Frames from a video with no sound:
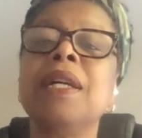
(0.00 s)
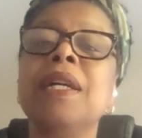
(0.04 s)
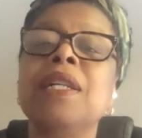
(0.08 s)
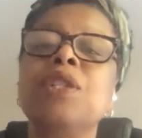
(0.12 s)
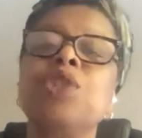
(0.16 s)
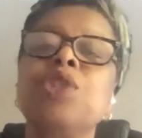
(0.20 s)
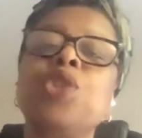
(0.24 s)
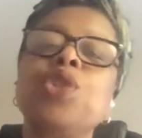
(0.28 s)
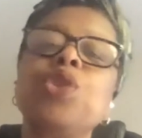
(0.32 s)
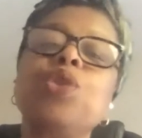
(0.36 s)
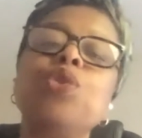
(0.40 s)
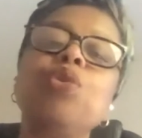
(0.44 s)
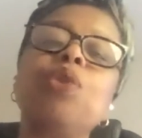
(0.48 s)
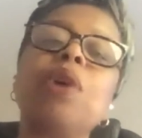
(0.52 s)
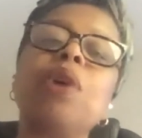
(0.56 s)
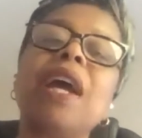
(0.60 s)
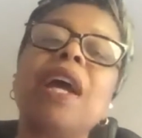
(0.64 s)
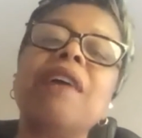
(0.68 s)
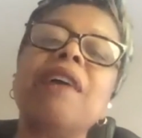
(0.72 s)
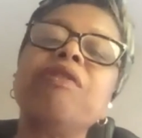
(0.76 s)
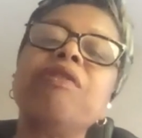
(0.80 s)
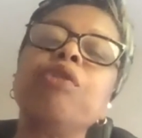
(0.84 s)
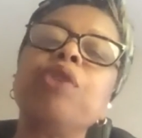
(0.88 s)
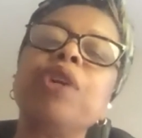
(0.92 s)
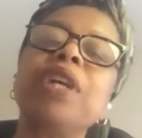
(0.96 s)
To
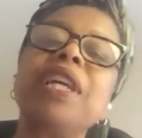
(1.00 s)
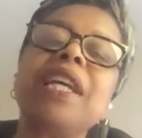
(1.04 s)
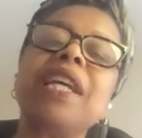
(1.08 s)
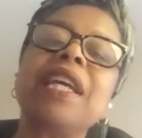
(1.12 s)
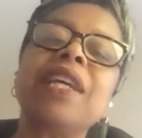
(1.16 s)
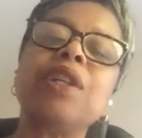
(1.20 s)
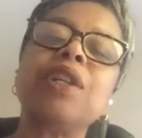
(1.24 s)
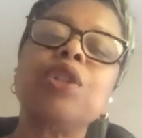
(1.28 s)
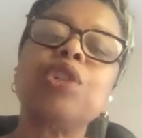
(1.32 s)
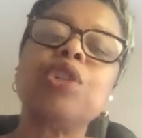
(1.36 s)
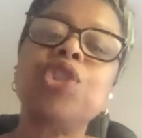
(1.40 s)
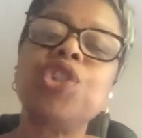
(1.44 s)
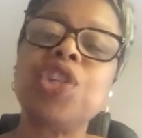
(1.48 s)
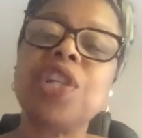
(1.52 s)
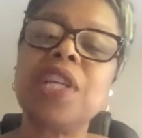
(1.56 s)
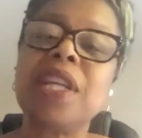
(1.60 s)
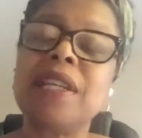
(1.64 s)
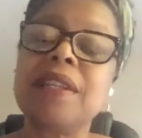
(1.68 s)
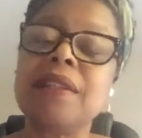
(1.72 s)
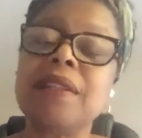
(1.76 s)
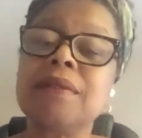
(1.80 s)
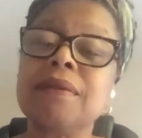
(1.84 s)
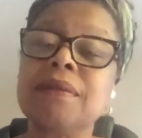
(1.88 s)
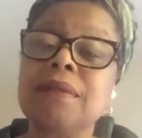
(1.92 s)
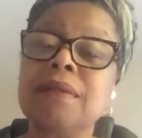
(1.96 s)
every
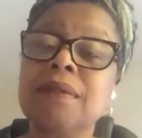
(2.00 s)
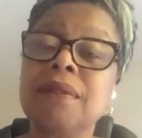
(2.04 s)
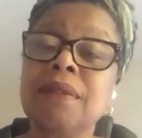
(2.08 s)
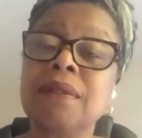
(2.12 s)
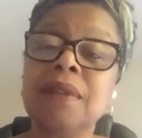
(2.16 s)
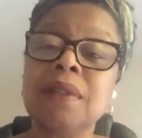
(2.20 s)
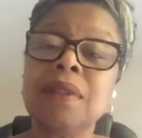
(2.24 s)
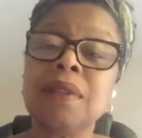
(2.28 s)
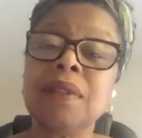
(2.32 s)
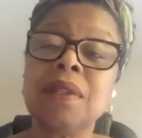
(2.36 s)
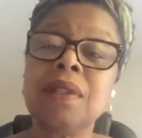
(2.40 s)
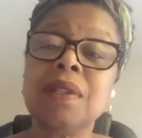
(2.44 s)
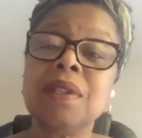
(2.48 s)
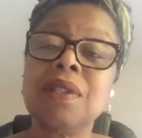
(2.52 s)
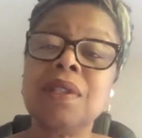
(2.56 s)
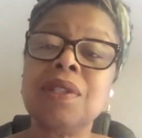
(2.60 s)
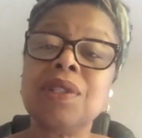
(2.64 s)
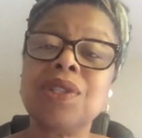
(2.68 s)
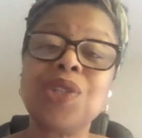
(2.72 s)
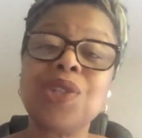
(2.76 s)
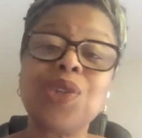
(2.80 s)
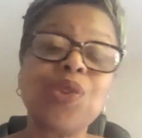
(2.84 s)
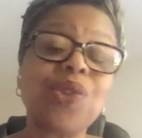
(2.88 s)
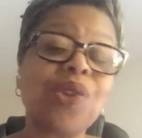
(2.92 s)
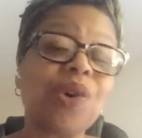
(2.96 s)
energy,
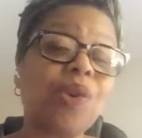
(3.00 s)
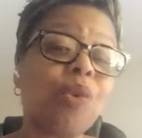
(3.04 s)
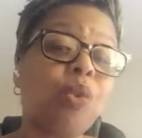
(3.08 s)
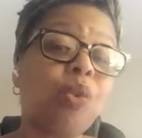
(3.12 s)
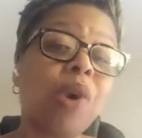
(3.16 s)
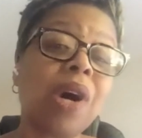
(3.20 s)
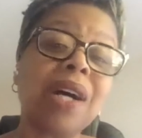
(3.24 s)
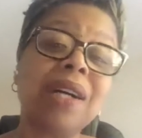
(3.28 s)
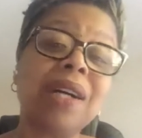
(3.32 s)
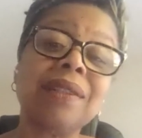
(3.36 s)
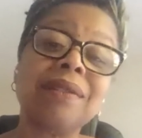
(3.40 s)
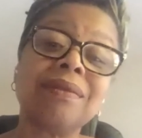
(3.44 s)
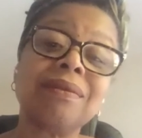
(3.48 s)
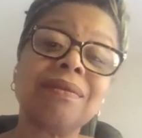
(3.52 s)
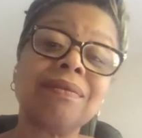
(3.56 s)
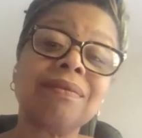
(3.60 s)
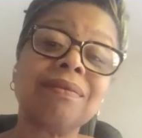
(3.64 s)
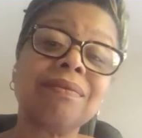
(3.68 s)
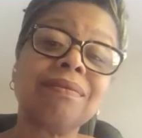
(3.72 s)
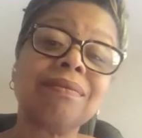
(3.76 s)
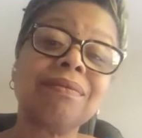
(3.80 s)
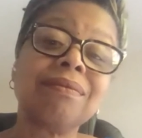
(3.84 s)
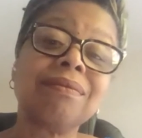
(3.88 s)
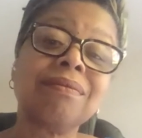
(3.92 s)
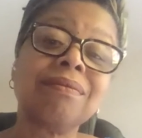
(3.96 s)
to the one,
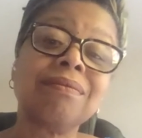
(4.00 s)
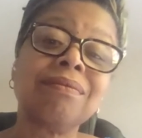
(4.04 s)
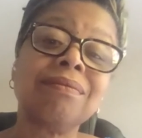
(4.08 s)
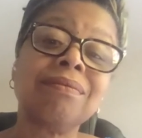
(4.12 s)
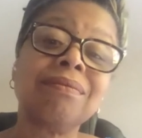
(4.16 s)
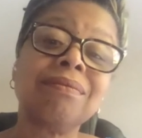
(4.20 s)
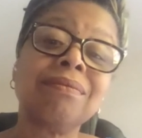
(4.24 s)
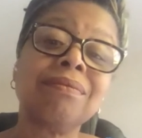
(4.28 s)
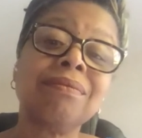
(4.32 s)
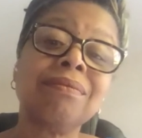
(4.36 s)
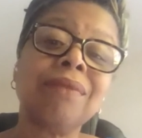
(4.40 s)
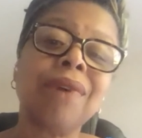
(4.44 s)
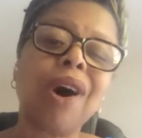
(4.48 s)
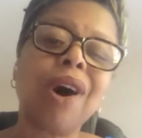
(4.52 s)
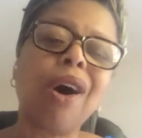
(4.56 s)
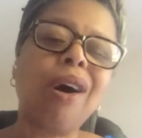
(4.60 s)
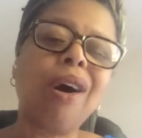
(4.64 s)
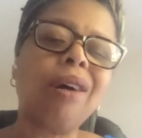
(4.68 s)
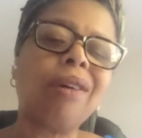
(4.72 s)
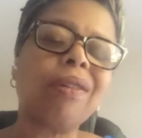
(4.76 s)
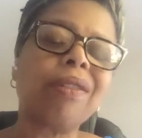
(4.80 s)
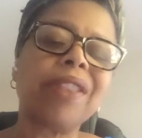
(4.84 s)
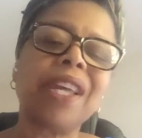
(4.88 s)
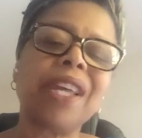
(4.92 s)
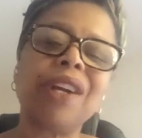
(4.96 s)

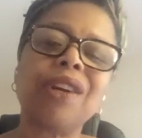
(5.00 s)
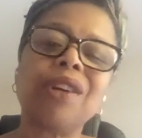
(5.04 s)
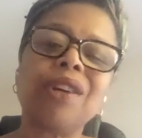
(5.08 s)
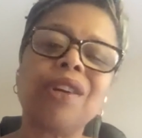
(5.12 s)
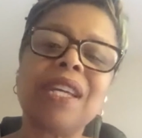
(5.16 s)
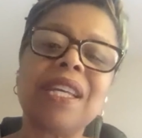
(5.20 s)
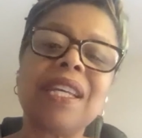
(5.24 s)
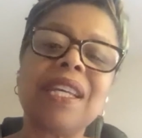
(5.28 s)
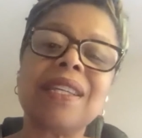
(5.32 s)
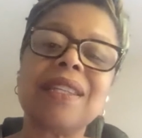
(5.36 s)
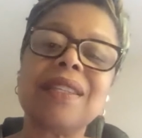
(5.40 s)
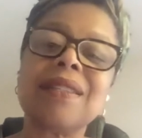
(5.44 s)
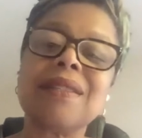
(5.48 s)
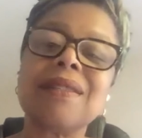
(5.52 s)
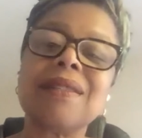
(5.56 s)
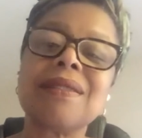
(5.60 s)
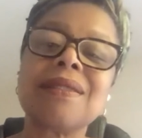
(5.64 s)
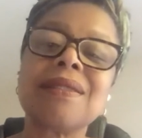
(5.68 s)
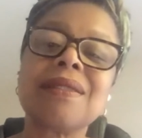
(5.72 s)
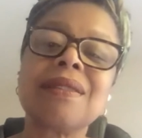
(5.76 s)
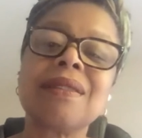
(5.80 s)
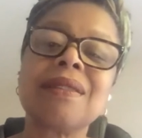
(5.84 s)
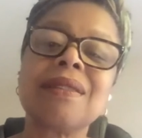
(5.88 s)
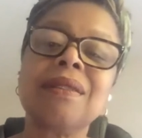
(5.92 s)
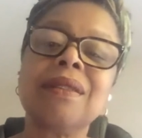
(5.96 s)
all there
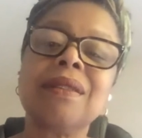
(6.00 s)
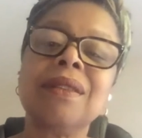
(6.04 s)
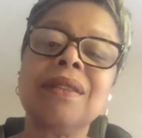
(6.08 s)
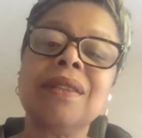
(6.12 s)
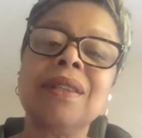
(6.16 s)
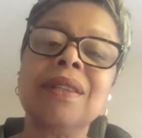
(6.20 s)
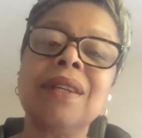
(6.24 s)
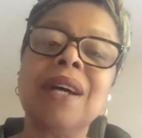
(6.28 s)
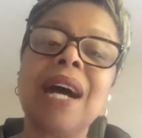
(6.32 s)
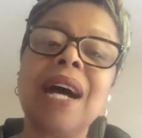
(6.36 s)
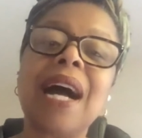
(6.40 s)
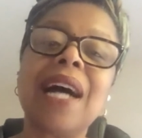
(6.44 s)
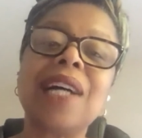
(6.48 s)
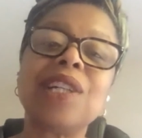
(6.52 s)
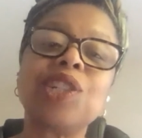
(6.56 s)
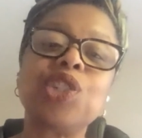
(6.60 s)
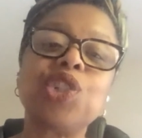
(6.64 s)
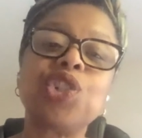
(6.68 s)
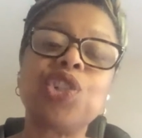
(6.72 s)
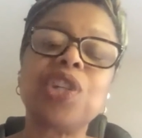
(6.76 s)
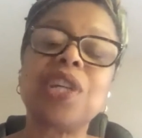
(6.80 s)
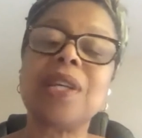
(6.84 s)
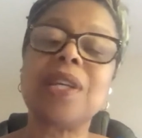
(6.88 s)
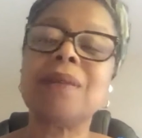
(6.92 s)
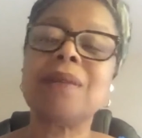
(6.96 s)
is,
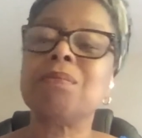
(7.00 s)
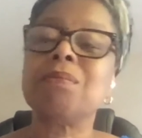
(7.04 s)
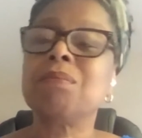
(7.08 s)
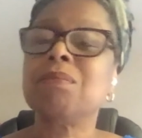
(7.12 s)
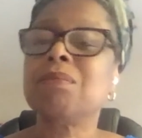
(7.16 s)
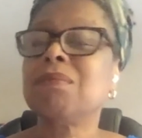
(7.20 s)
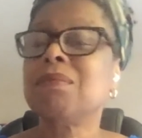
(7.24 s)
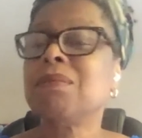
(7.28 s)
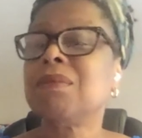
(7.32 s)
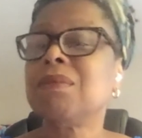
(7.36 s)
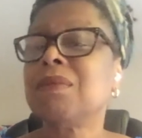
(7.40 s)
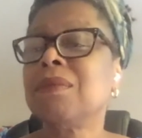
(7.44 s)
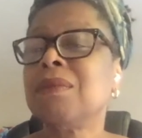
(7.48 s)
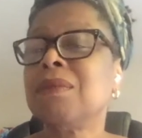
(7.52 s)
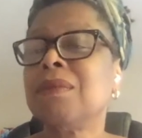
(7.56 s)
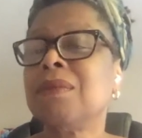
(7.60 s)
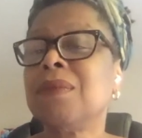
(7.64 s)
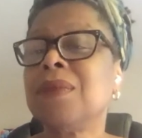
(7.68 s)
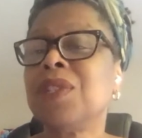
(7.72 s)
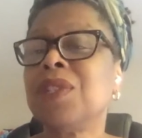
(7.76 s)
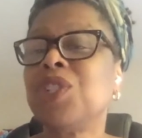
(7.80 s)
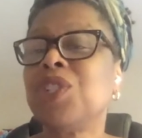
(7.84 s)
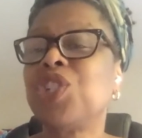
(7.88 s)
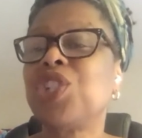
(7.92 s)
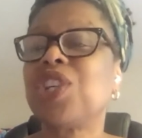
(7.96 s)
Hashem,
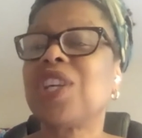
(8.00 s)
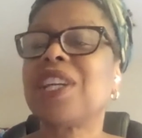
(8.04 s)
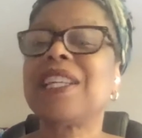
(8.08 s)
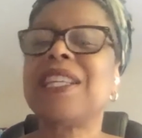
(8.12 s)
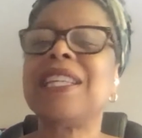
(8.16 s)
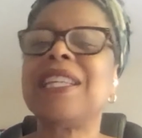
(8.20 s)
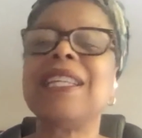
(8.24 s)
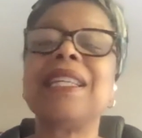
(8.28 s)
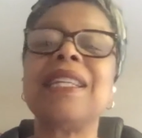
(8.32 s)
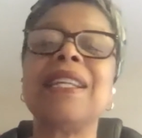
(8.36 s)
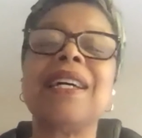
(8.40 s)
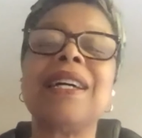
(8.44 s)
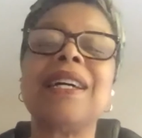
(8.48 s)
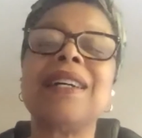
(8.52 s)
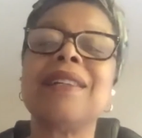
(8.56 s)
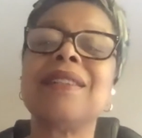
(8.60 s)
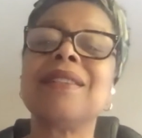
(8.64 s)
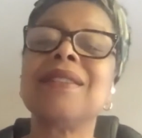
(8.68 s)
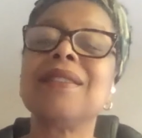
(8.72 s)
Shekhinah,